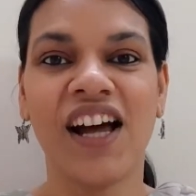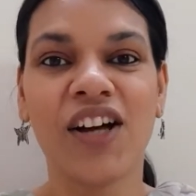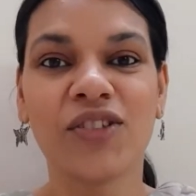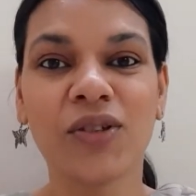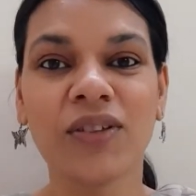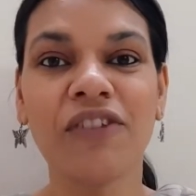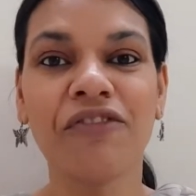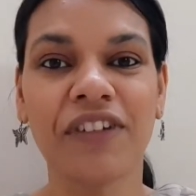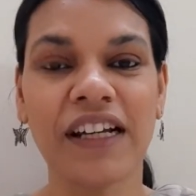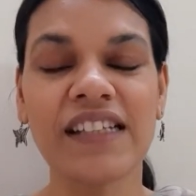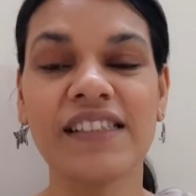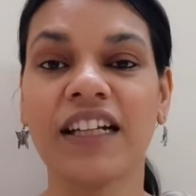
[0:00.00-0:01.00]
So the
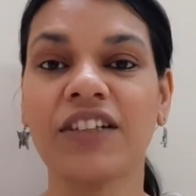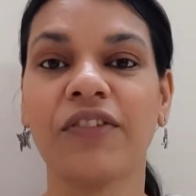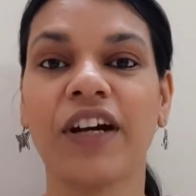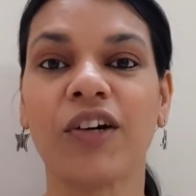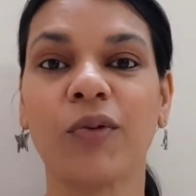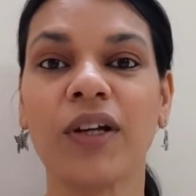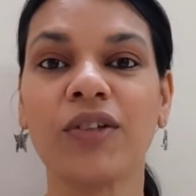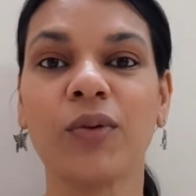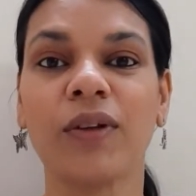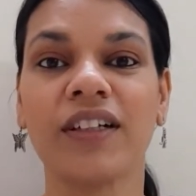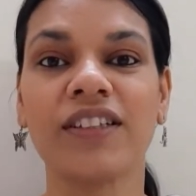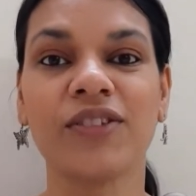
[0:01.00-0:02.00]
phrase that we are going to
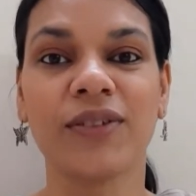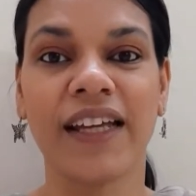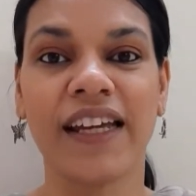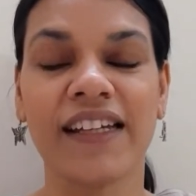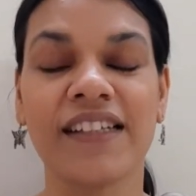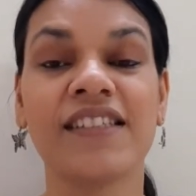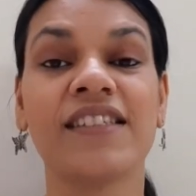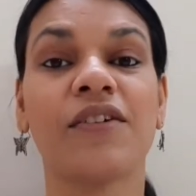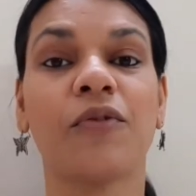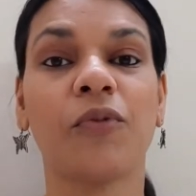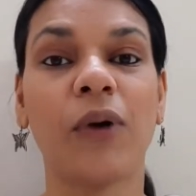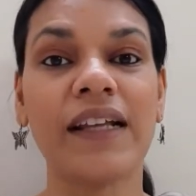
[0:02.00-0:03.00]
learn today is
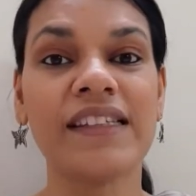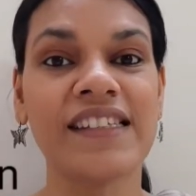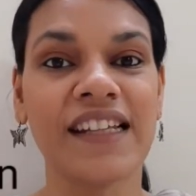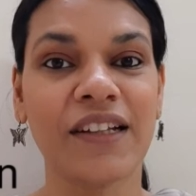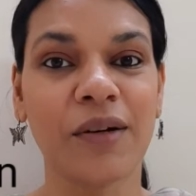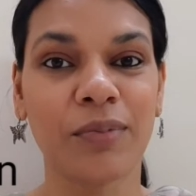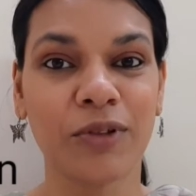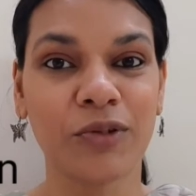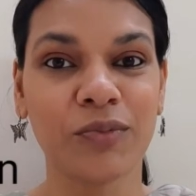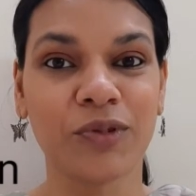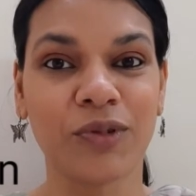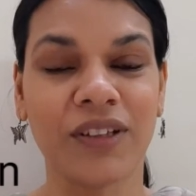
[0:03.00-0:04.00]
once in a blue
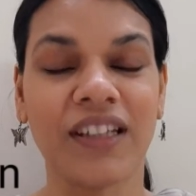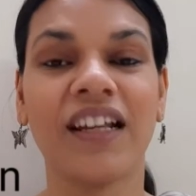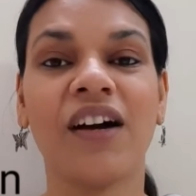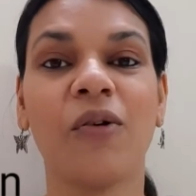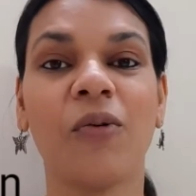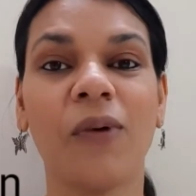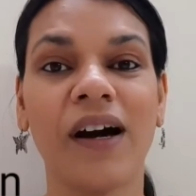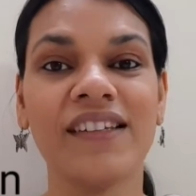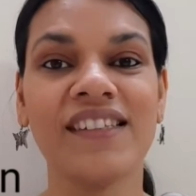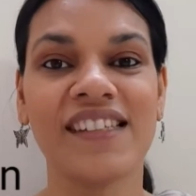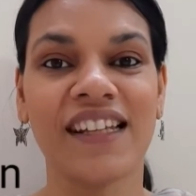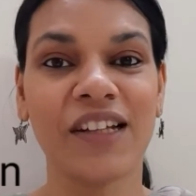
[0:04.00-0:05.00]
moon.
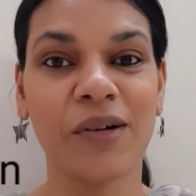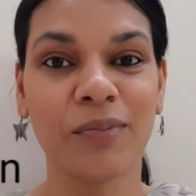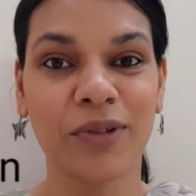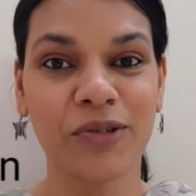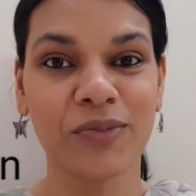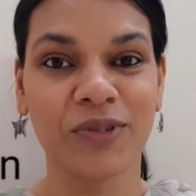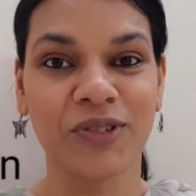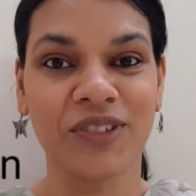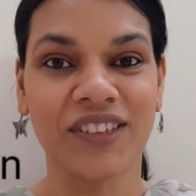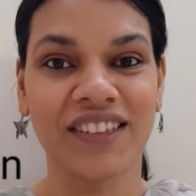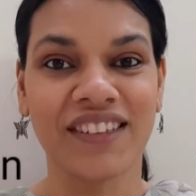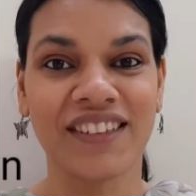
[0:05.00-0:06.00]
Once in a blue
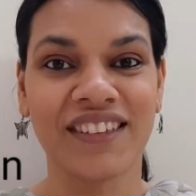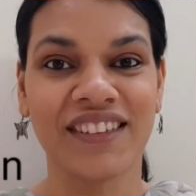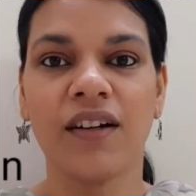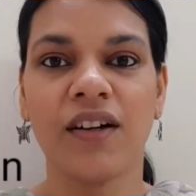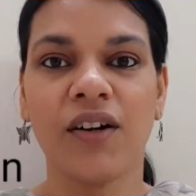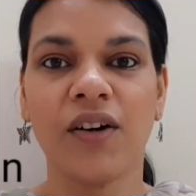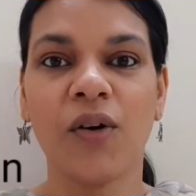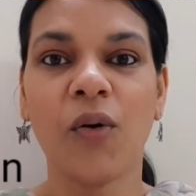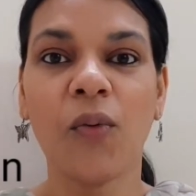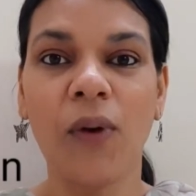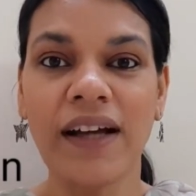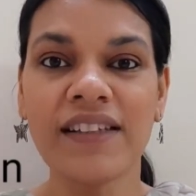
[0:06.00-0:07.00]
moon.
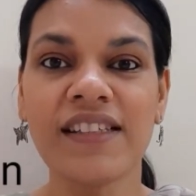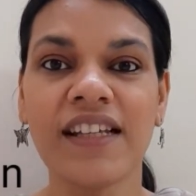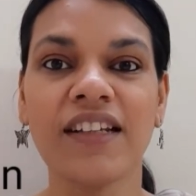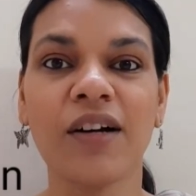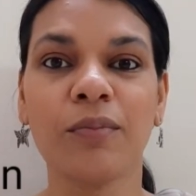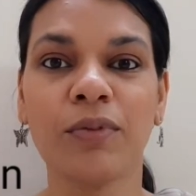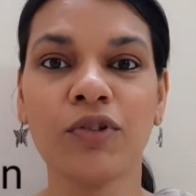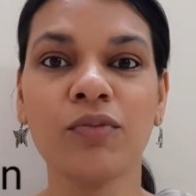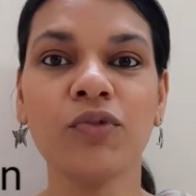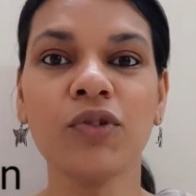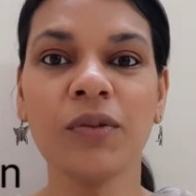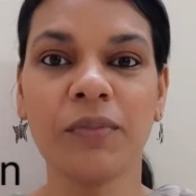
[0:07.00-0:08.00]
Once in a blue
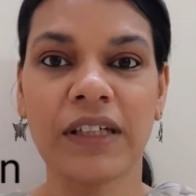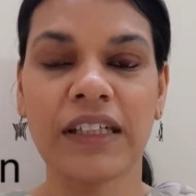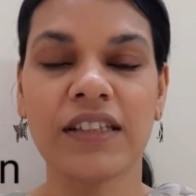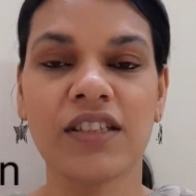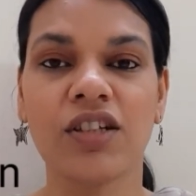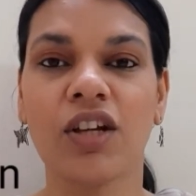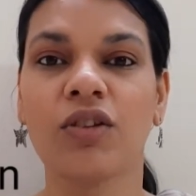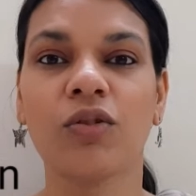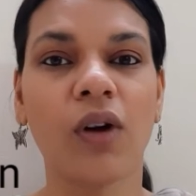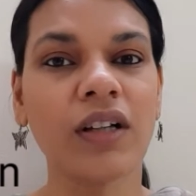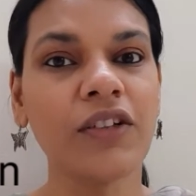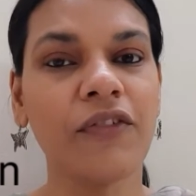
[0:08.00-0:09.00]
moon means
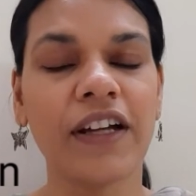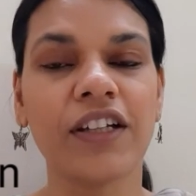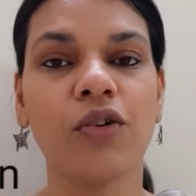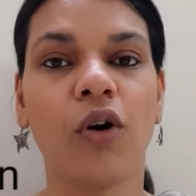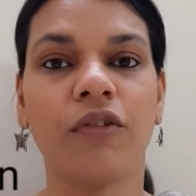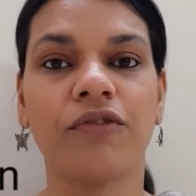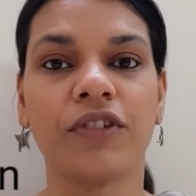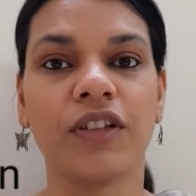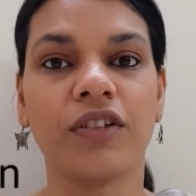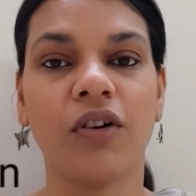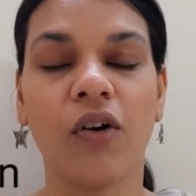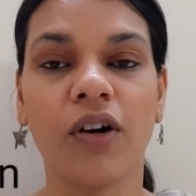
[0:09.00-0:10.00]
not very
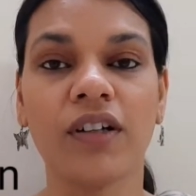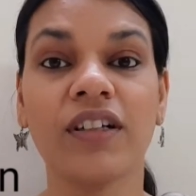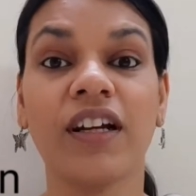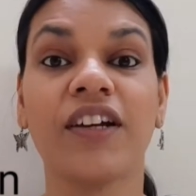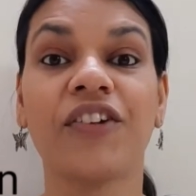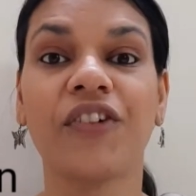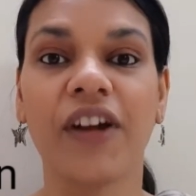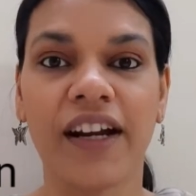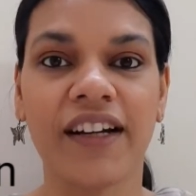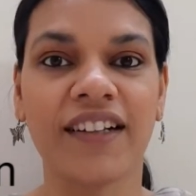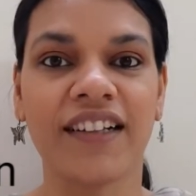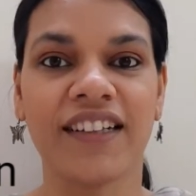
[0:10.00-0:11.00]
often or
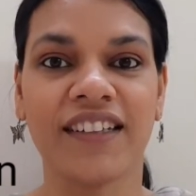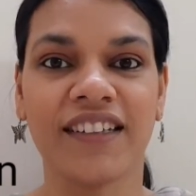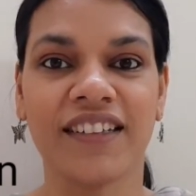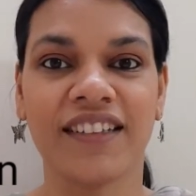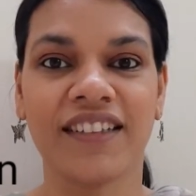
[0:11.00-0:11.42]
rarely.